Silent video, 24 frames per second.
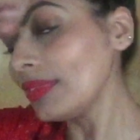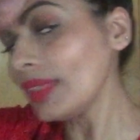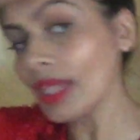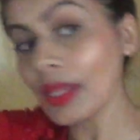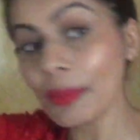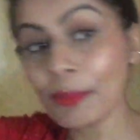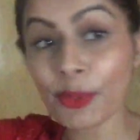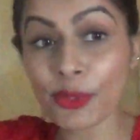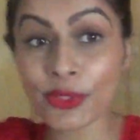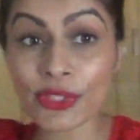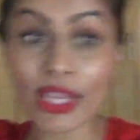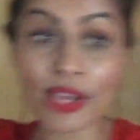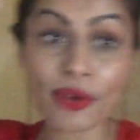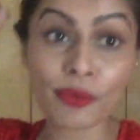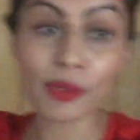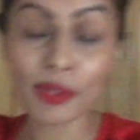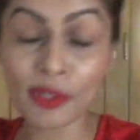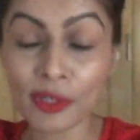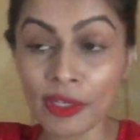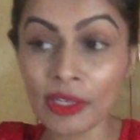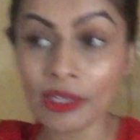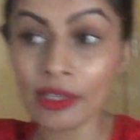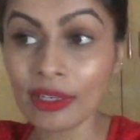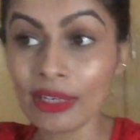because I
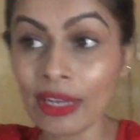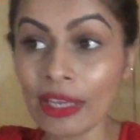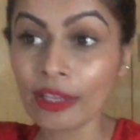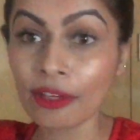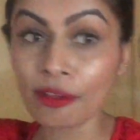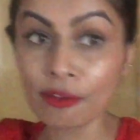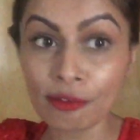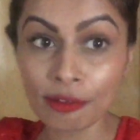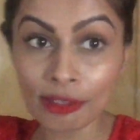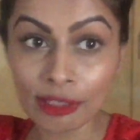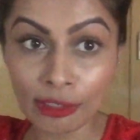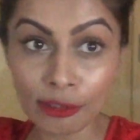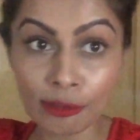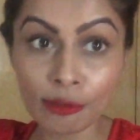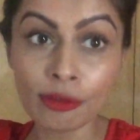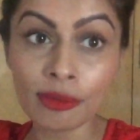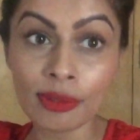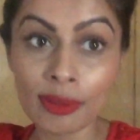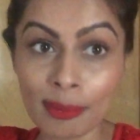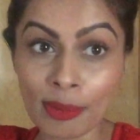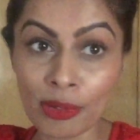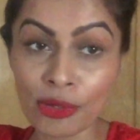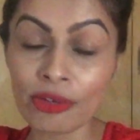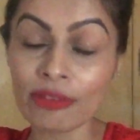need like a really
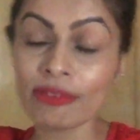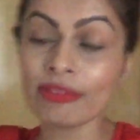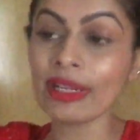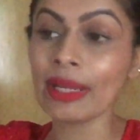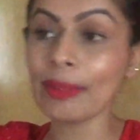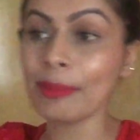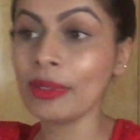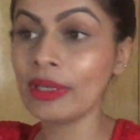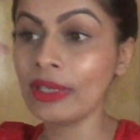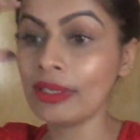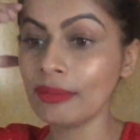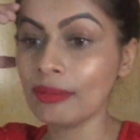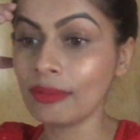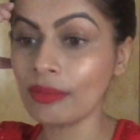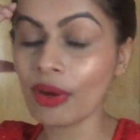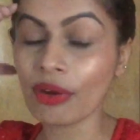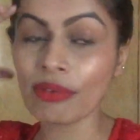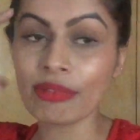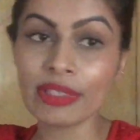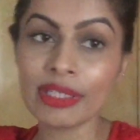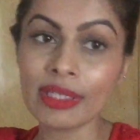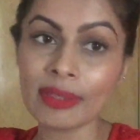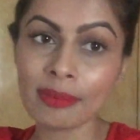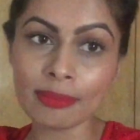good amount of time
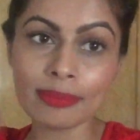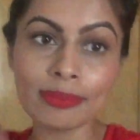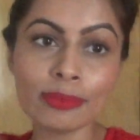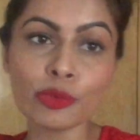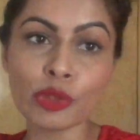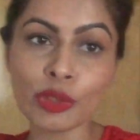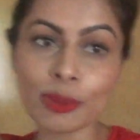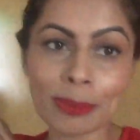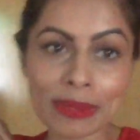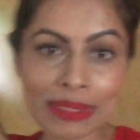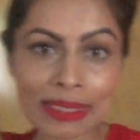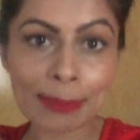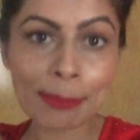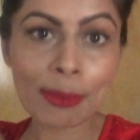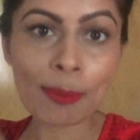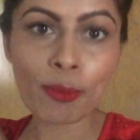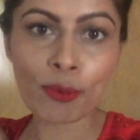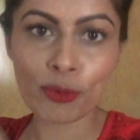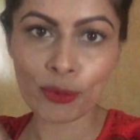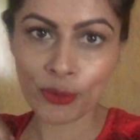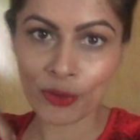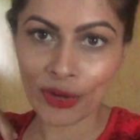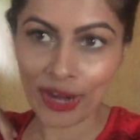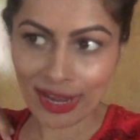of it. Mujhe pata hai main
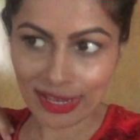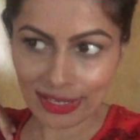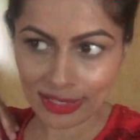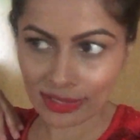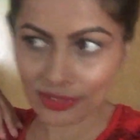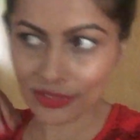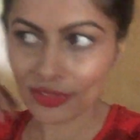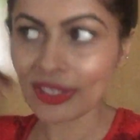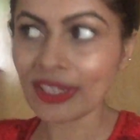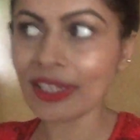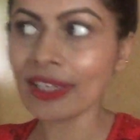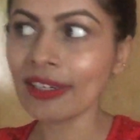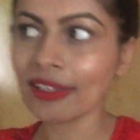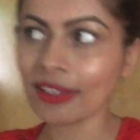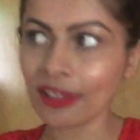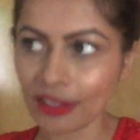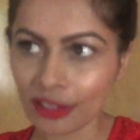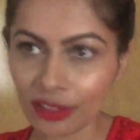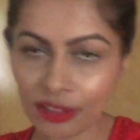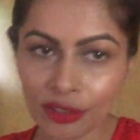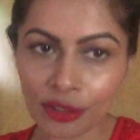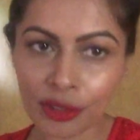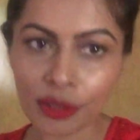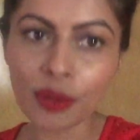procrastinate
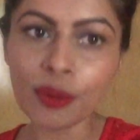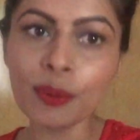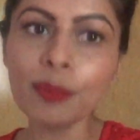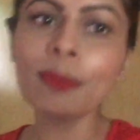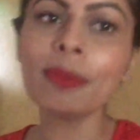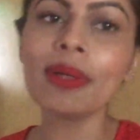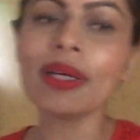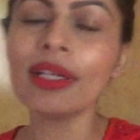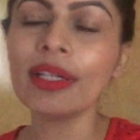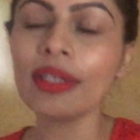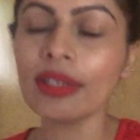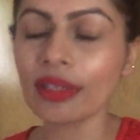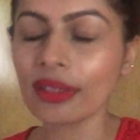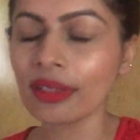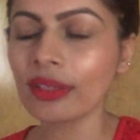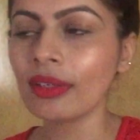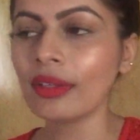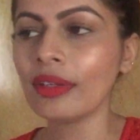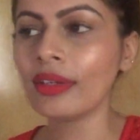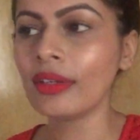kar rahi hu, but